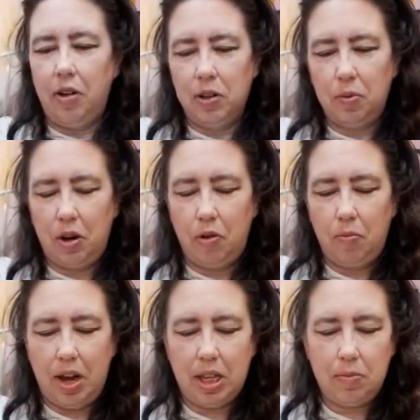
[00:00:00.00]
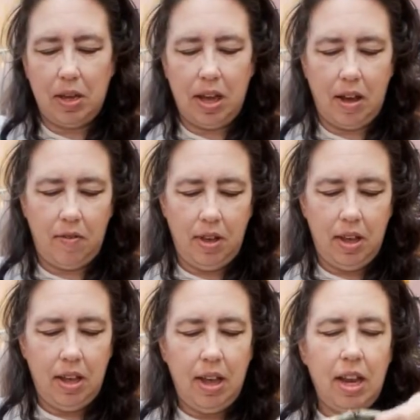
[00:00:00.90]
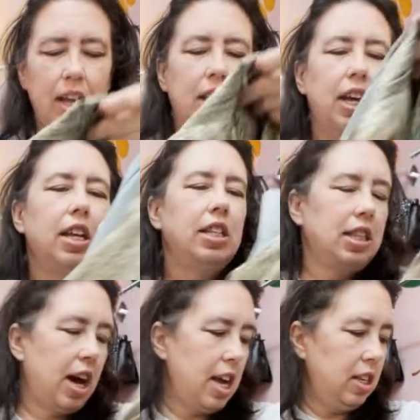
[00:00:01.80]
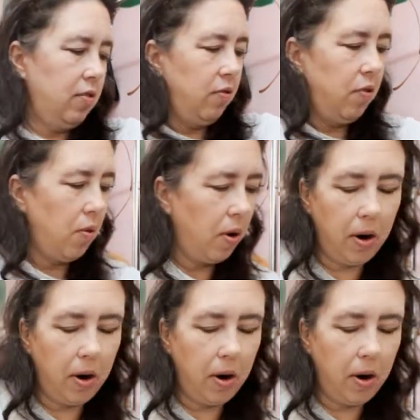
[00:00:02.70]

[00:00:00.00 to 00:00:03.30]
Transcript: is what it reminds me of. And again, a size 4.